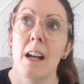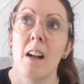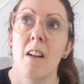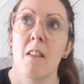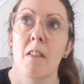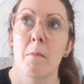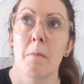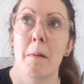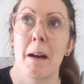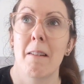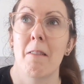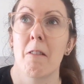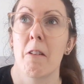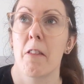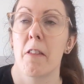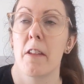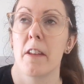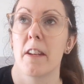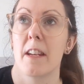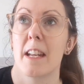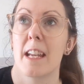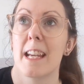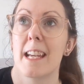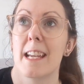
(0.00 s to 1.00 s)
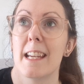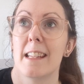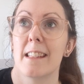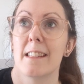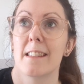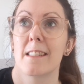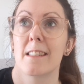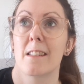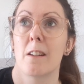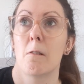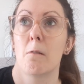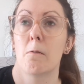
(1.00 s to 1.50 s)
The marathon
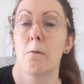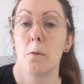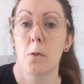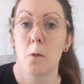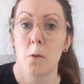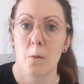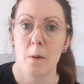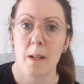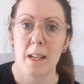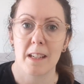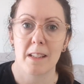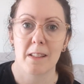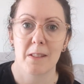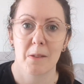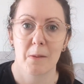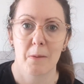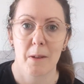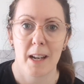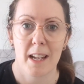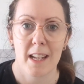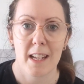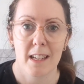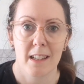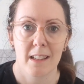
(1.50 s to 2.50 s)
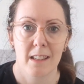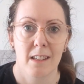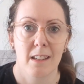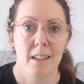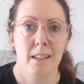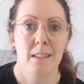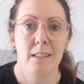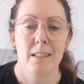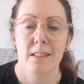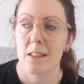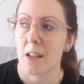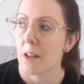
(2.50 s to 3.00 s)
is 4 weeks away.
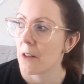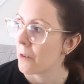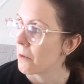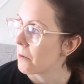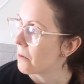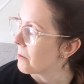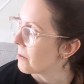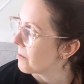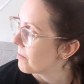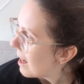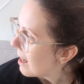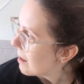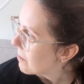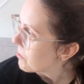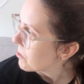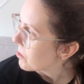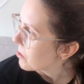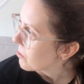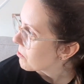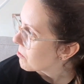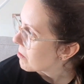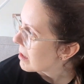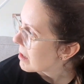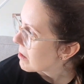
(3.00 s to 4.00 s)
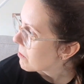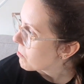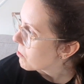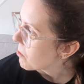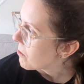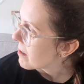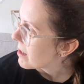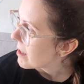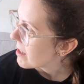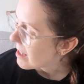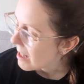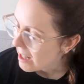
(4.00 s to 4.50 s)
So I'm just really
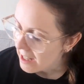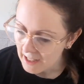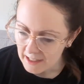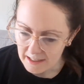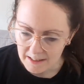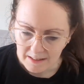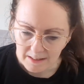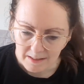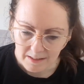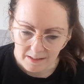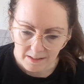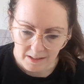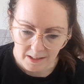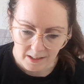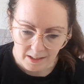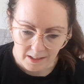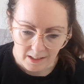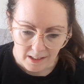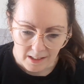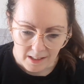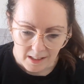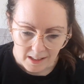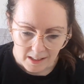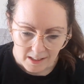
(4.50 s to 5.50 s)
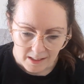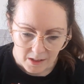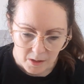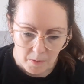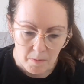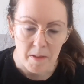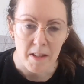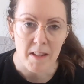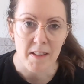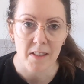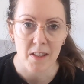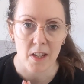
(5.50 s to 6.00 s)
worried that
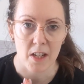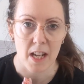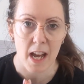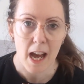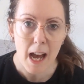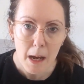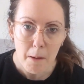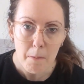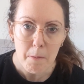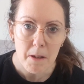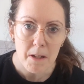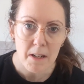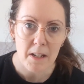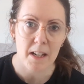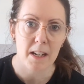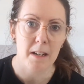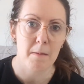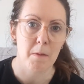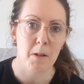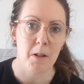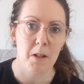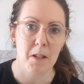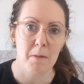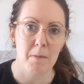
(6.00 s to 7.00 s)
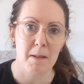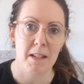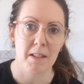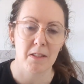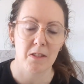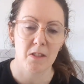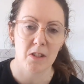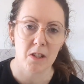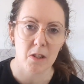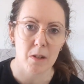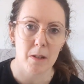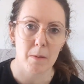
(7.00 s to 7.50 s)
something's going to happen and I'm not going to be able
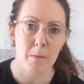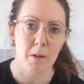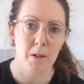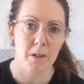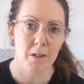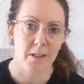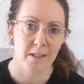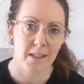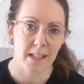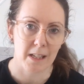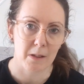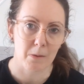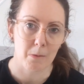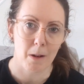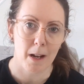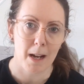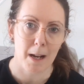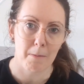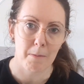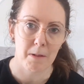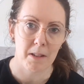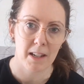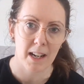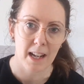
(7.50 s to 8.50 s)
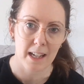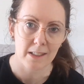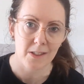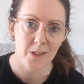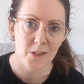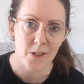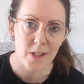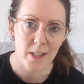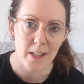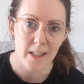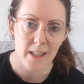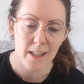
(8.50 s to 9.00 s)
to do it, because that's what happened
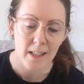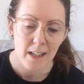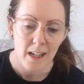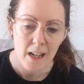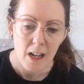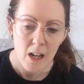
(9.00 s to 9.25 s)
last year.